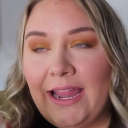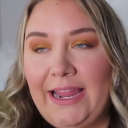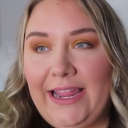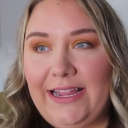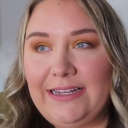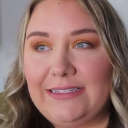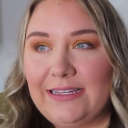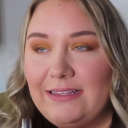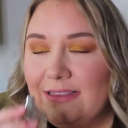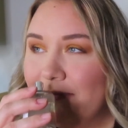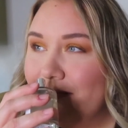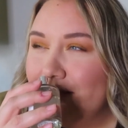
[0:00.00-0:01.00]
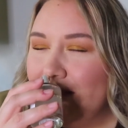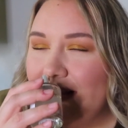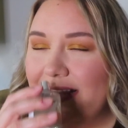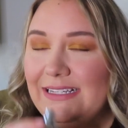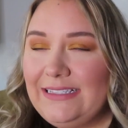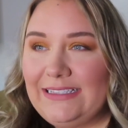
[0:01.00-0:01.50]
And
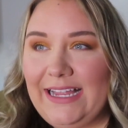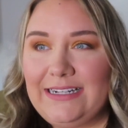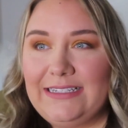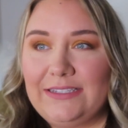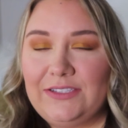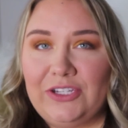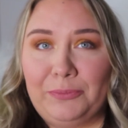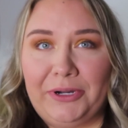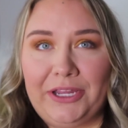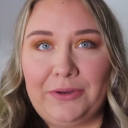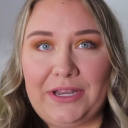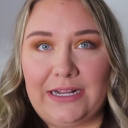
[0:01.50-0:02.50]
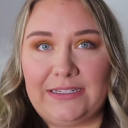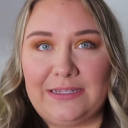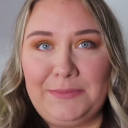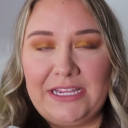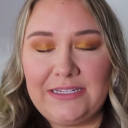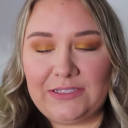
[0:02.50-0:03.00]
this scent is super unique to me.